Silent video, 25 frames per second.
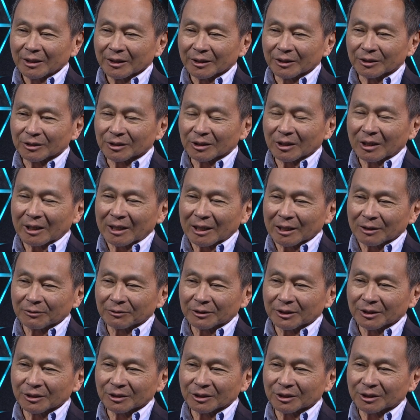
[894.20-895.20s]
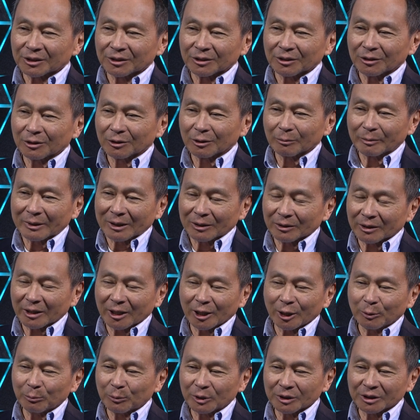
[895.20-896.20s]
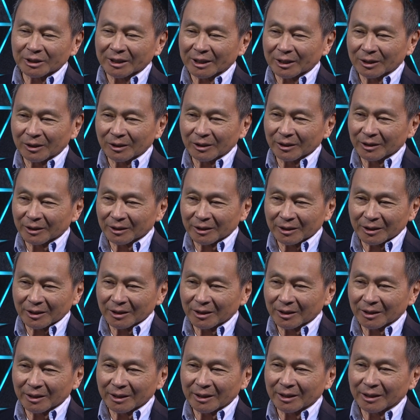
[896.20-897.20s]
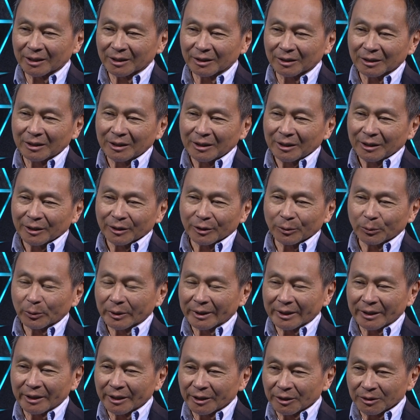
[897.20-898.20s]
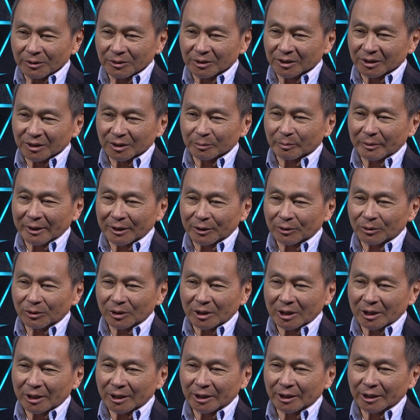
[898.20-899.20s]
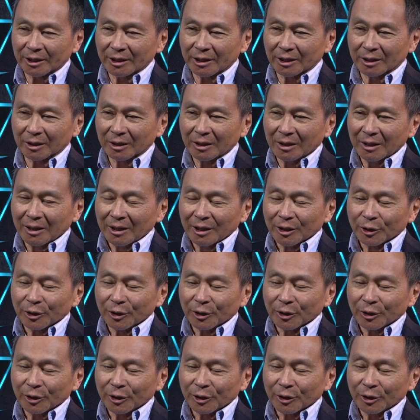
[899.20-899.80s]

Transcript: There's a lot of concern about Cambridge Analytica and the way they use this micro-targeting.